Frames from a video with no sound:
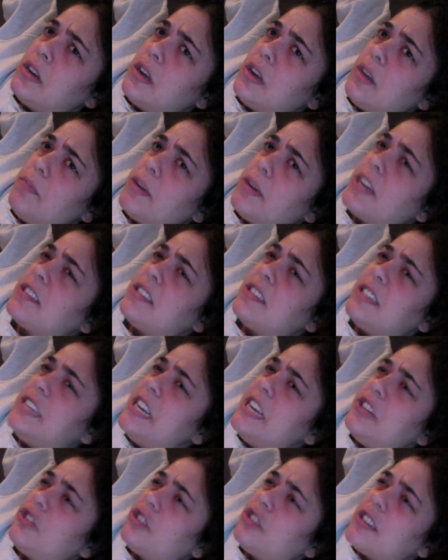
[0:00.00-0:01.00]
Because the
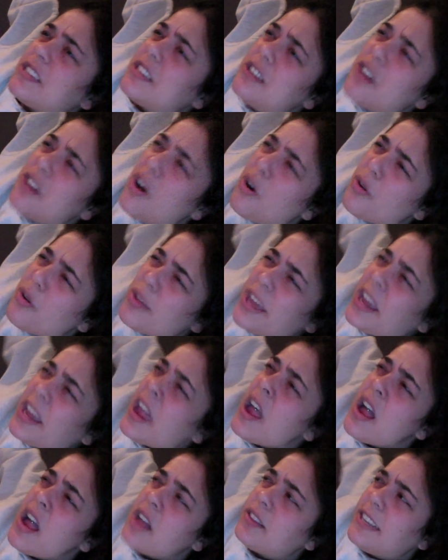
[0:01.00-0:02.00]
teacher doesn't know, like
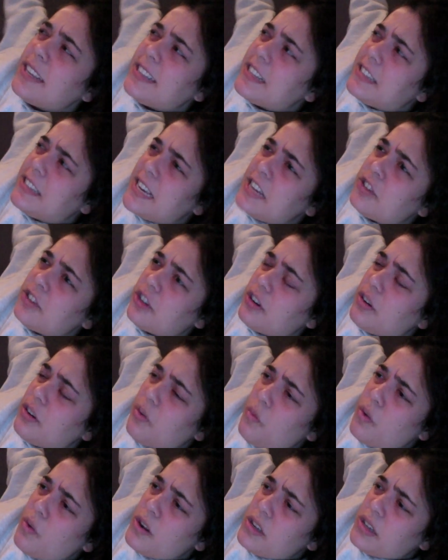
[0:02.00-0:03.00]
the teacher
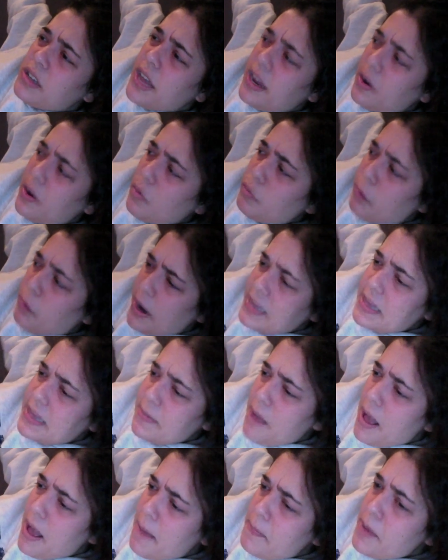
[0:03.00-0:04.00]
would, like, write them
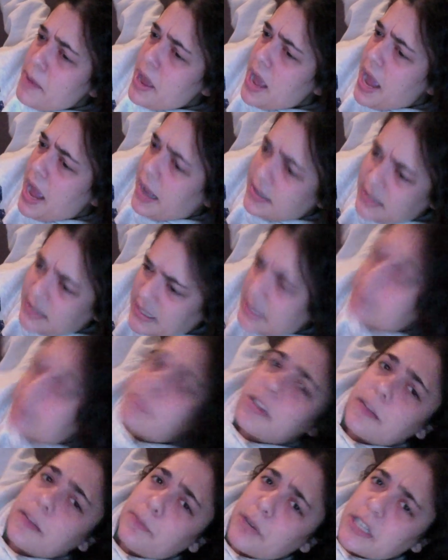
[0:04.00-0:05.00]
up and send
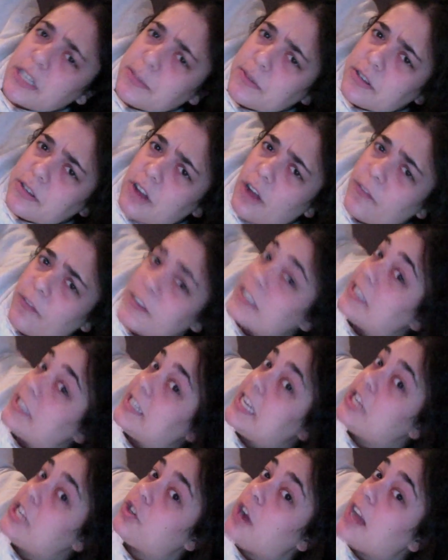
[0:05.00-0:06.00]
them to the principal's office. The
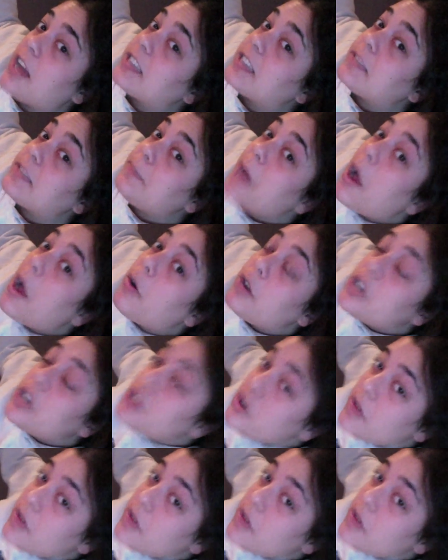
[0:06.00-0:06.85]
teacher has the power to do